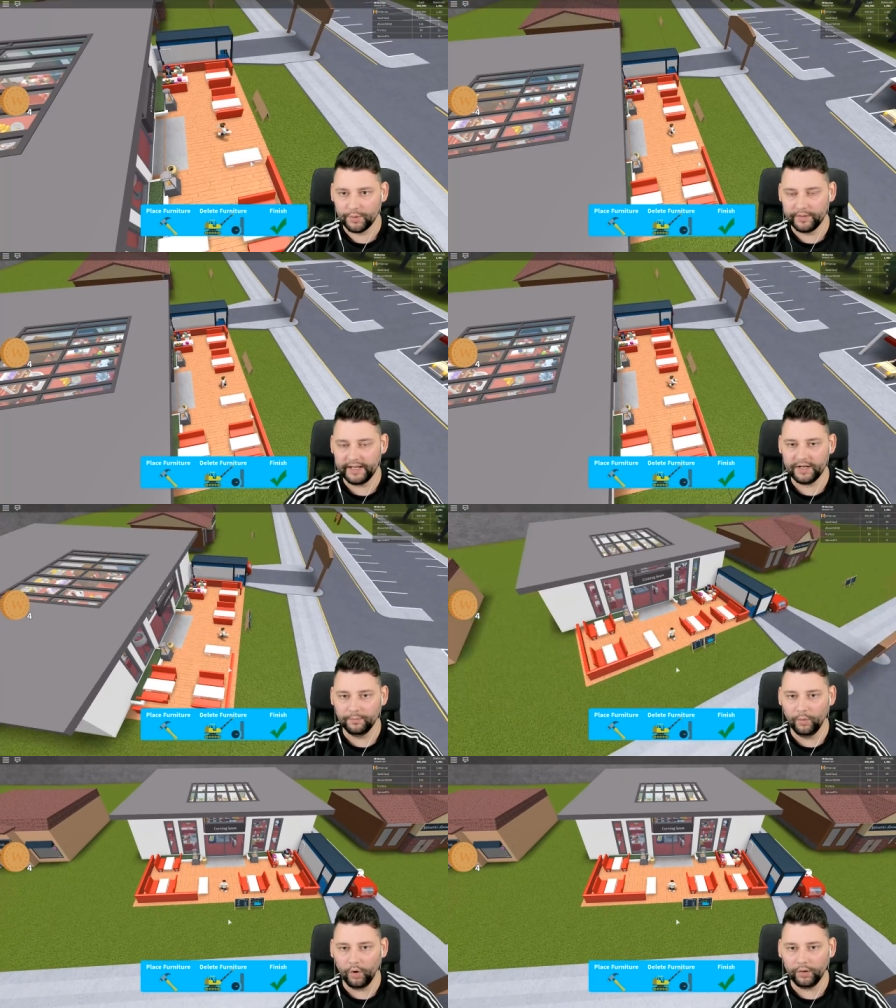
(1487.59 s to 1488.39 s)
So we need
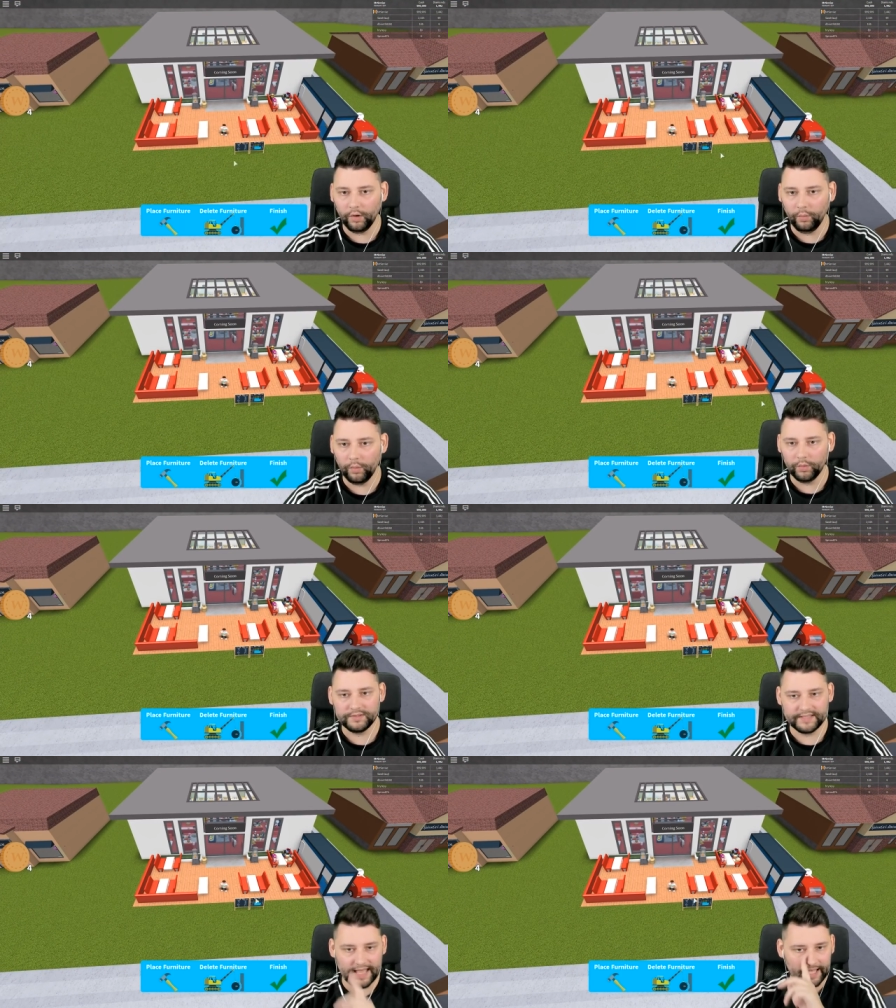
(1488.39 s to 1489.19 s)
more little
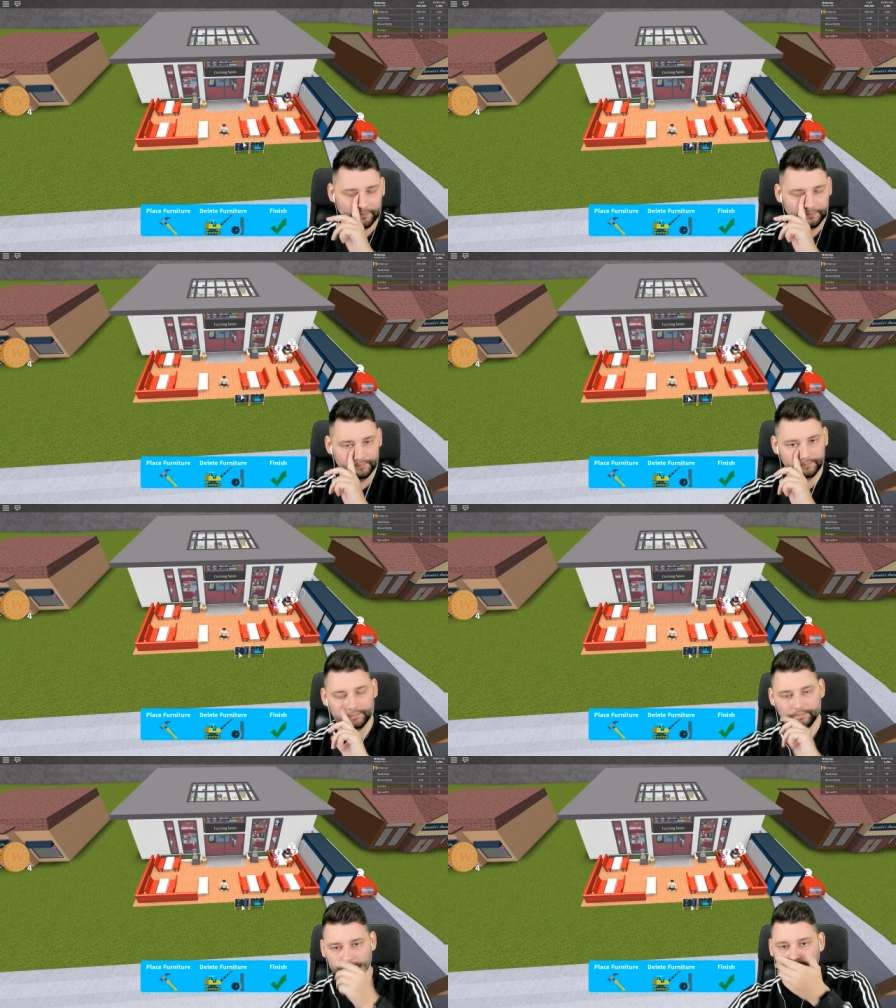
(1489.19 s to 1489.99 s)
walls there.
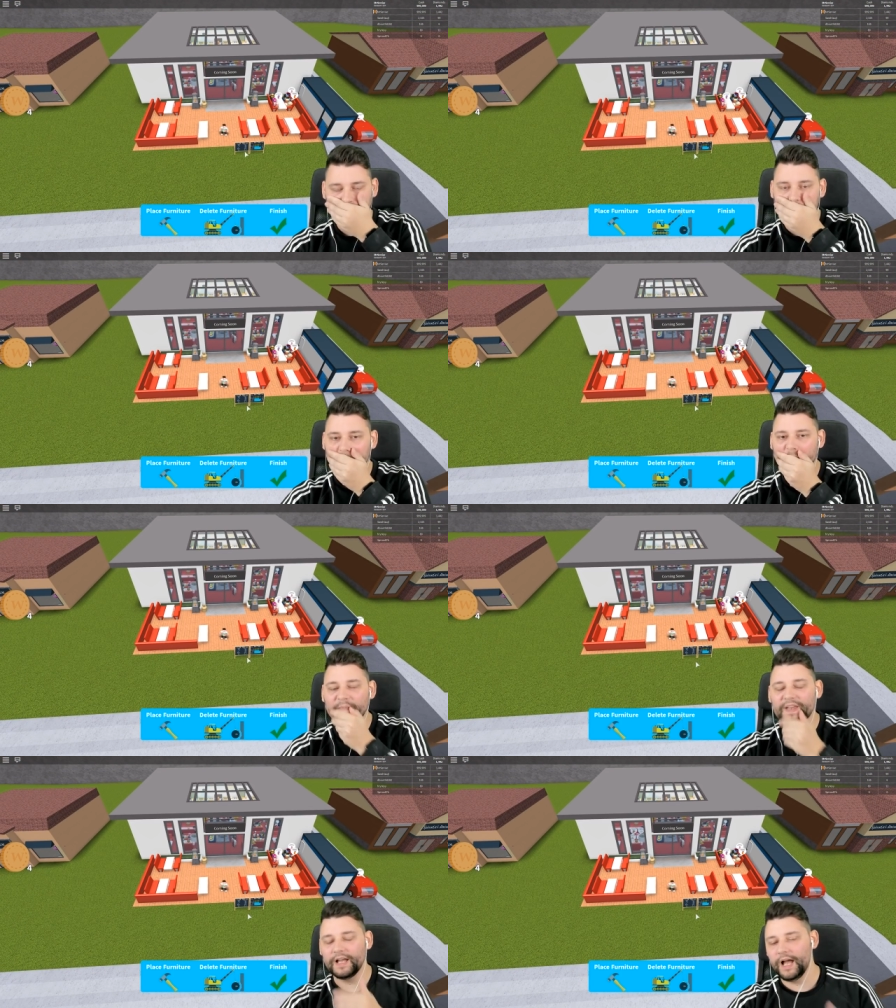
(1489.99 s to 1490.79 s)

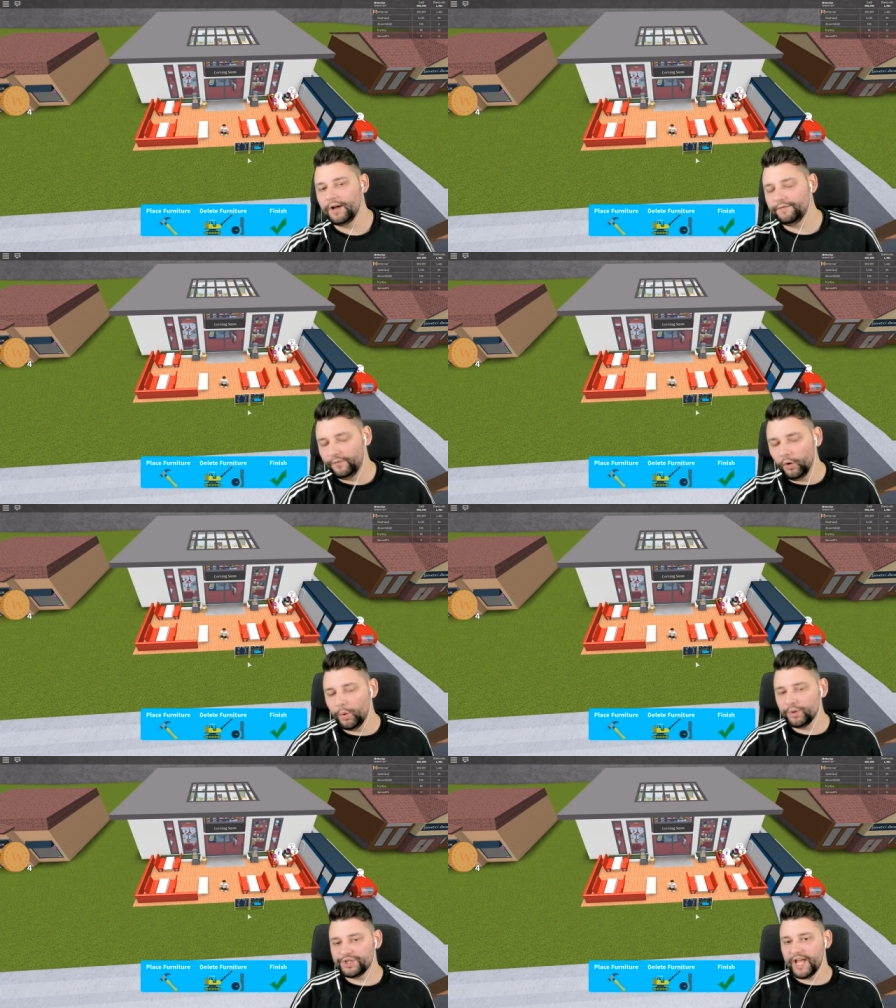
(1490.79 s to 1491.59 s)
Uh, four
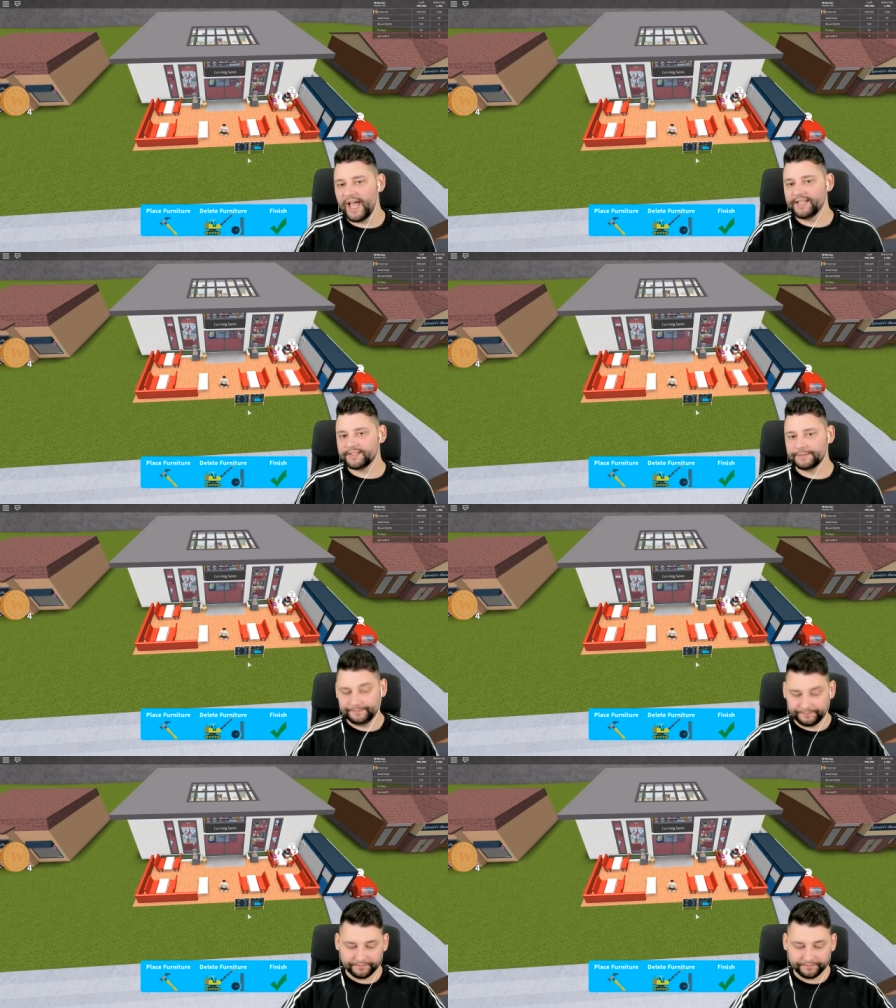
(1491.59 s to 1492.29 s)
more chairs.